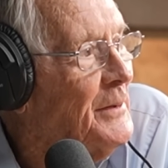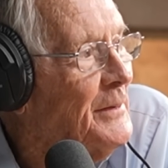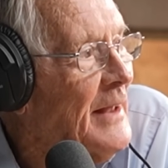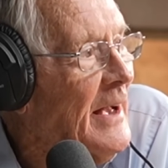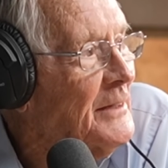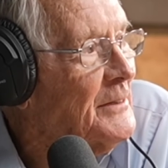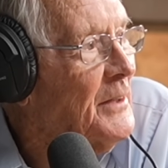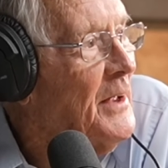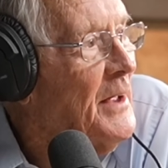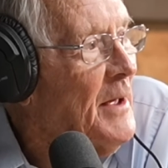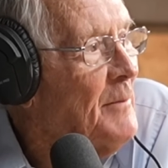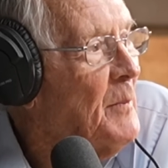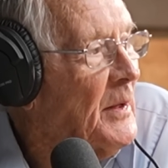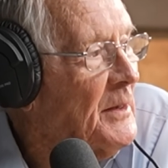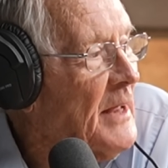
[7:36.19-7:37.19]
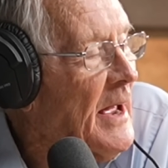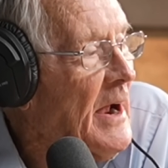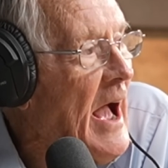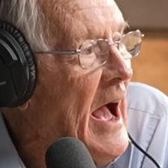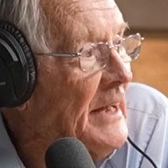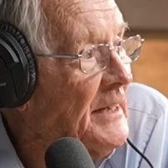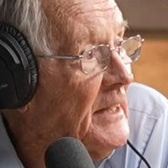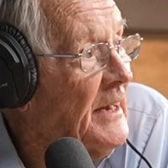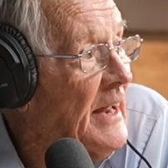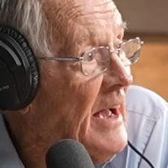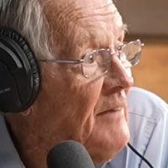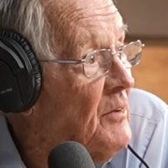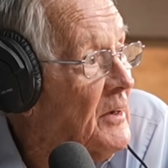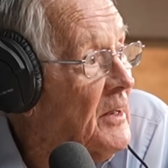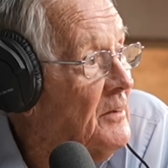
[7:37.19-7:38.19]
But I did
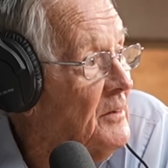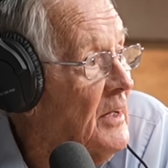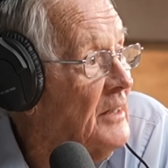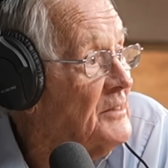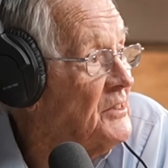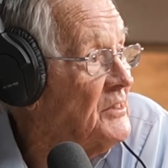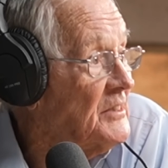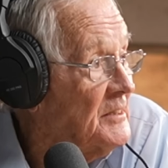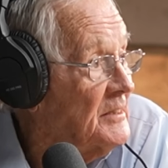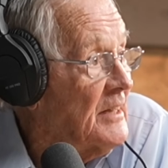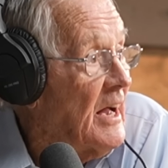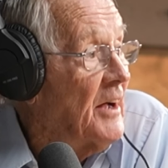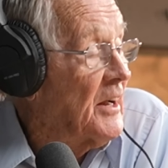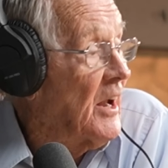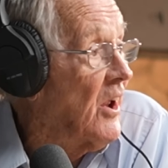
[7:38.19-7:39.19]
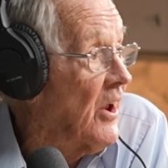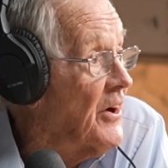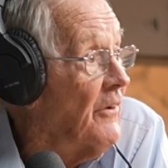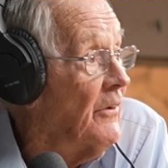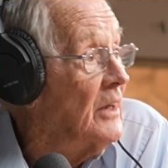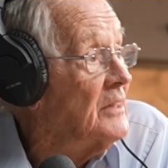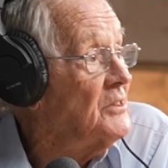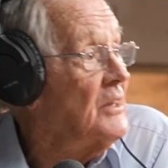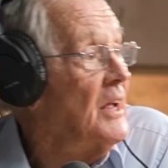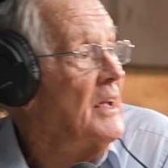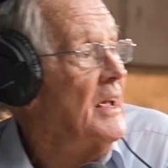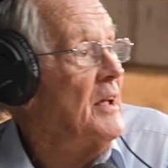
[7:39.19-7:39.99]
have a clearance